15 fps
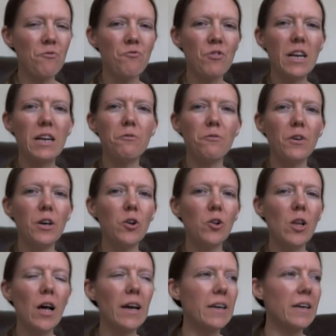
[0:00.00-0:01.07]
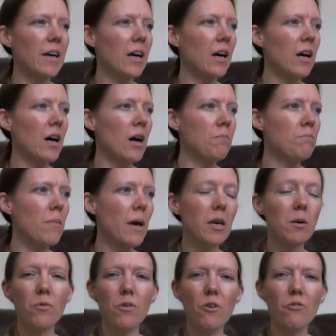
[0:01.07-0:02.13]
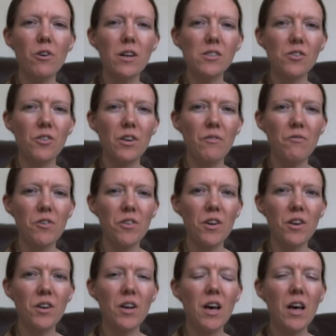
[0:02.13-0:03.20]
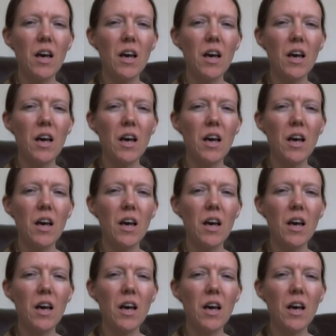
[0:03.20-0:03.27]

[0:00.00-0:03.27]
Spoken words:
really feel like I'm making progress on everything.